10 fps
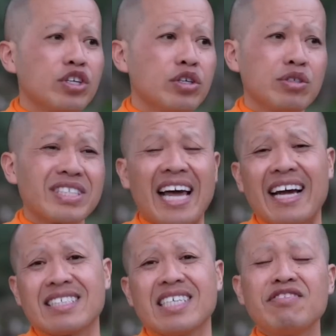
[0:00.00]
use
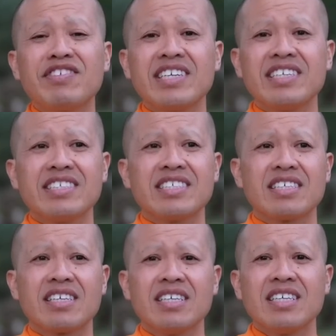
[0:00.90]

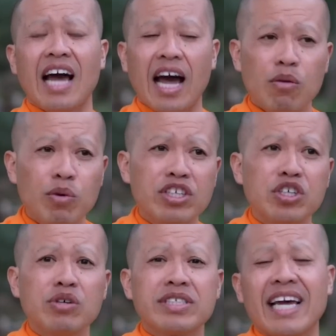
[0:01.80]
activities. I would
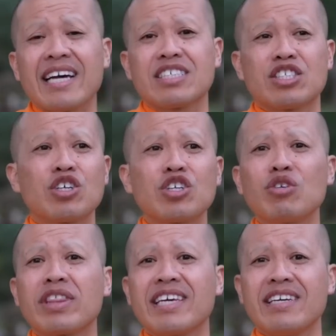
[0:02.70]
use
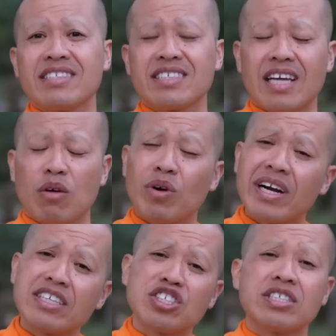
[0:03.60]
external things like what
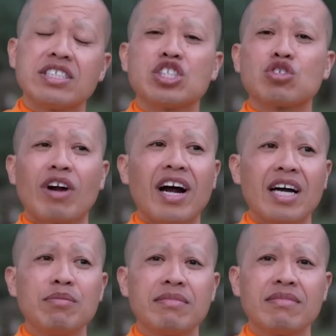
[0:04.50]
I just
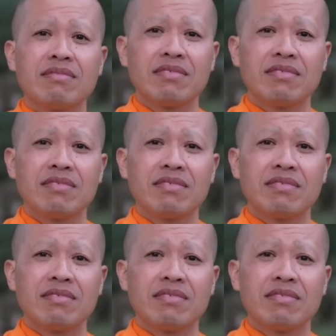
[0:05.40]
described.